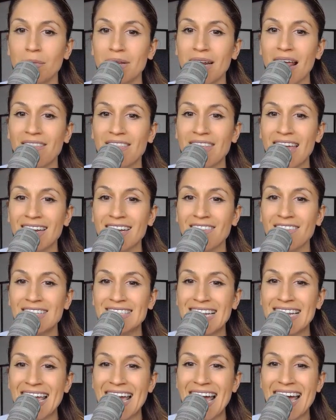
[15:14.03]
But at the end of the
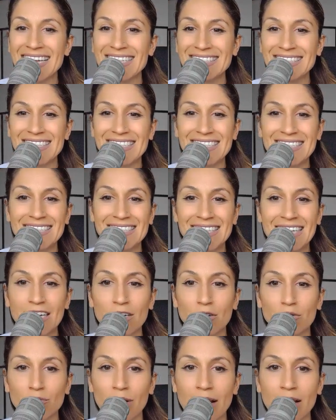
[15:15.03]
day, it has to sit
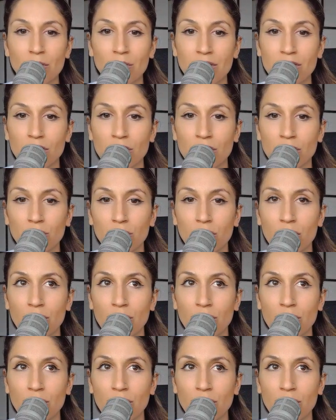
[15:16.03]
right with you.